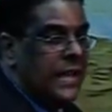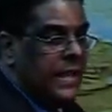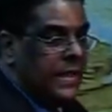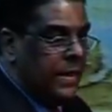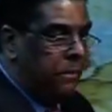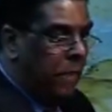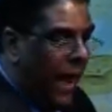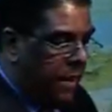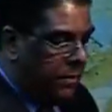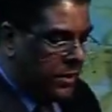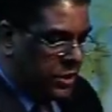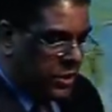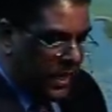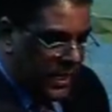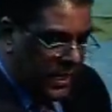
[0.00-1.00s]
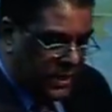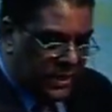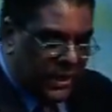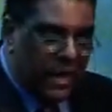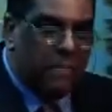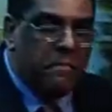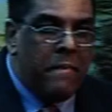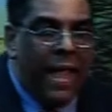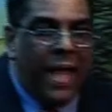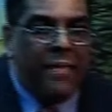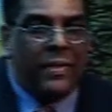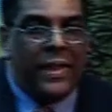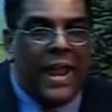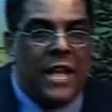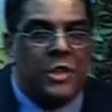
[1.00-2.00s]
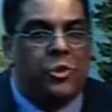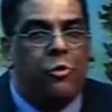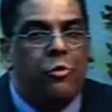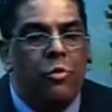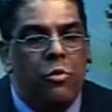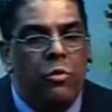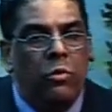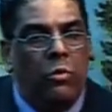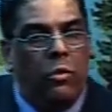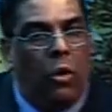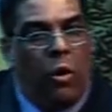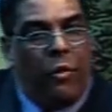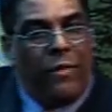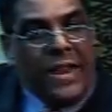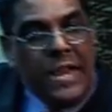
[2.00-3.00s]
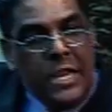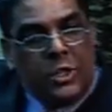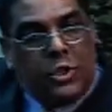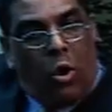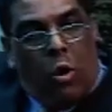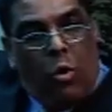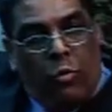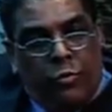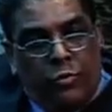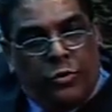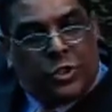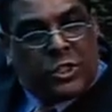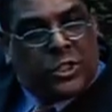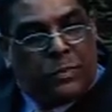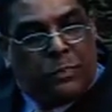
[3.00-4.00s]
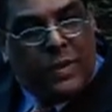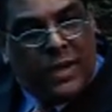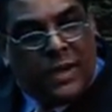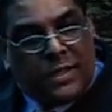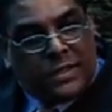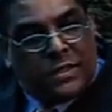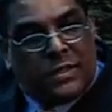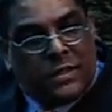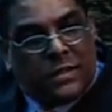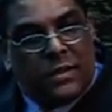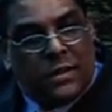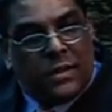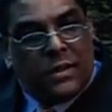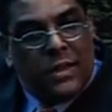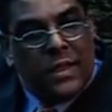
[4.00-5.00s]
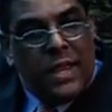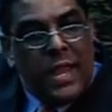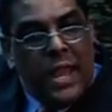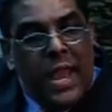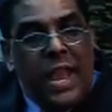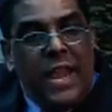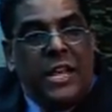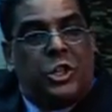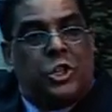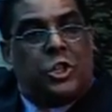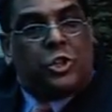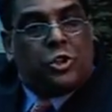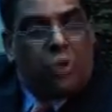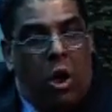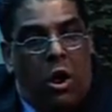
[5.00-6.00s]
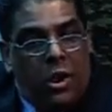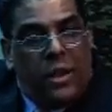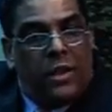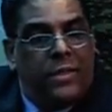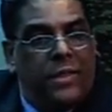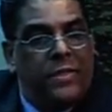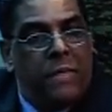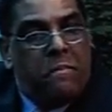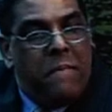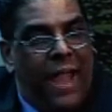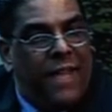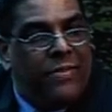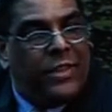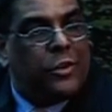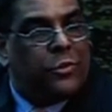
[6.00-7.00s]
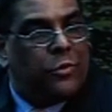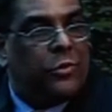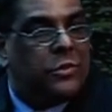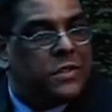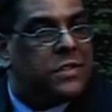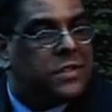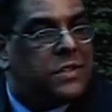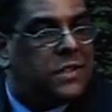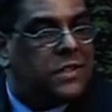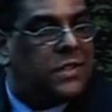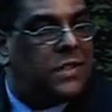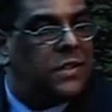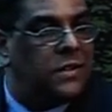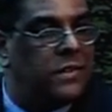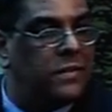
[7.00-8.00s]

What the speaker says: The Bible says that a man that has rule over his own spirit is stronger than the man that rules a city.